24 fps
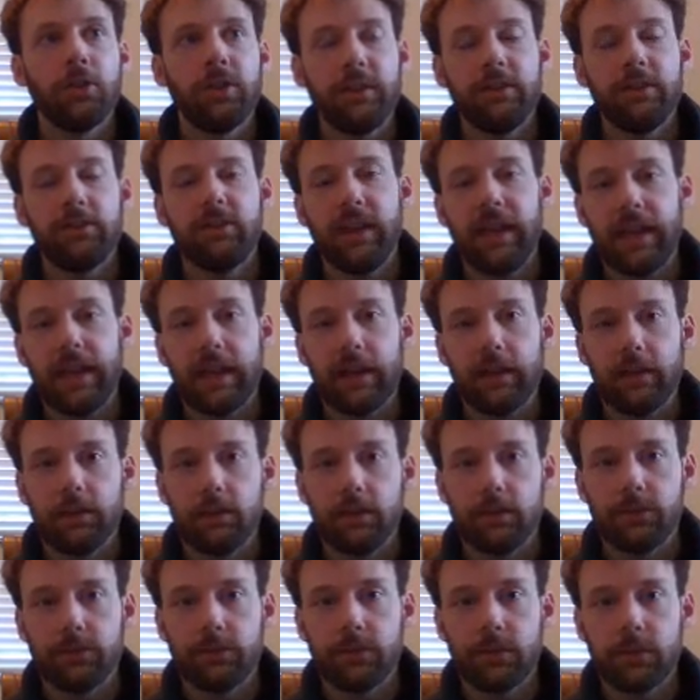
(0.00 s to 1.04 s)
these
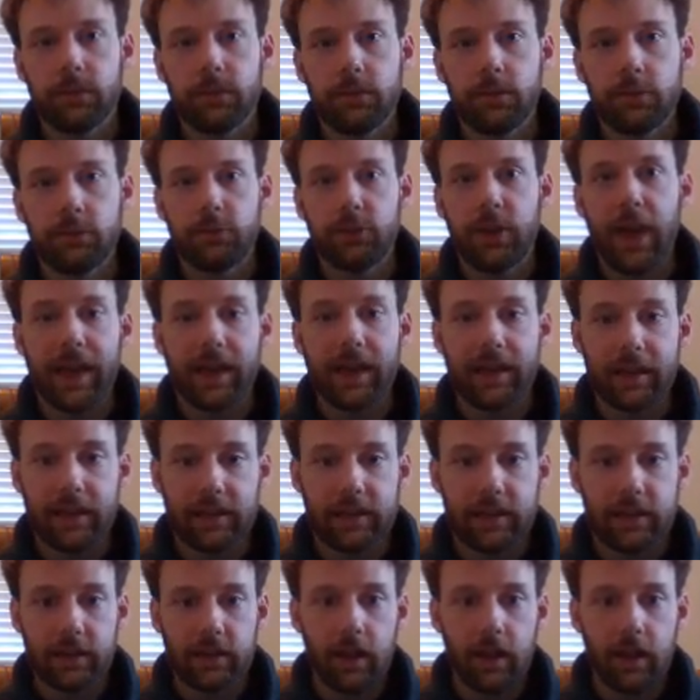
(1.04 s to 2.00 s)
hands checking?